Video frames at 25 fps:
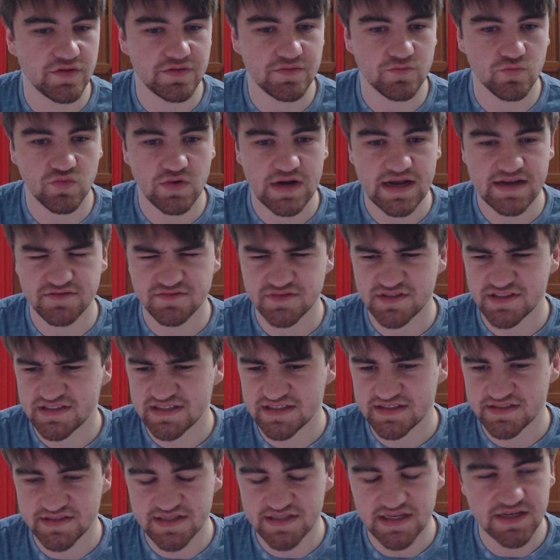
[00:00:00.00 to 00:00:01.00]
round
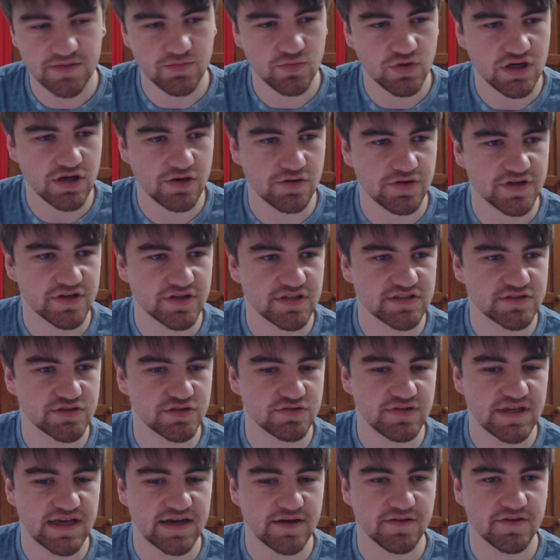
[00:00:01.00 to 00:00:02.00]
16 we're going into
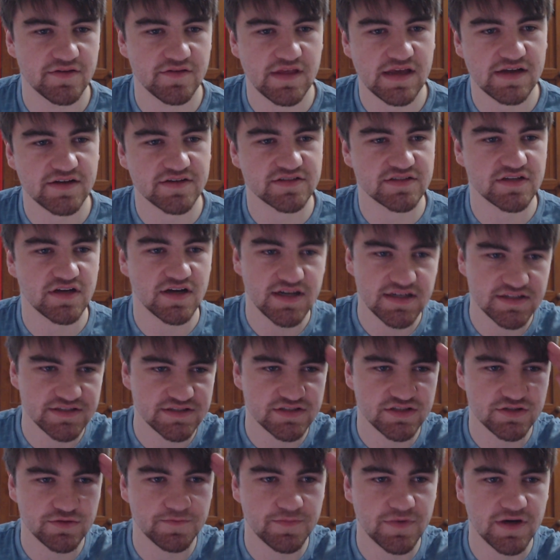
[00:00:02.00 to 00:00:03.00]
now. Thanks guys,
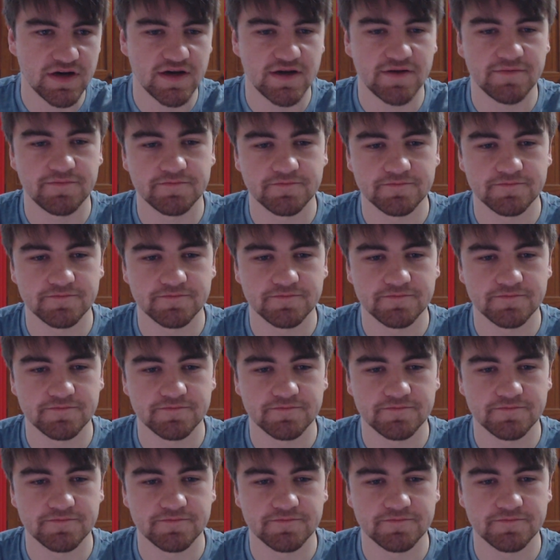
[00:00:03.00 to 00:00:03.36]
goodbye.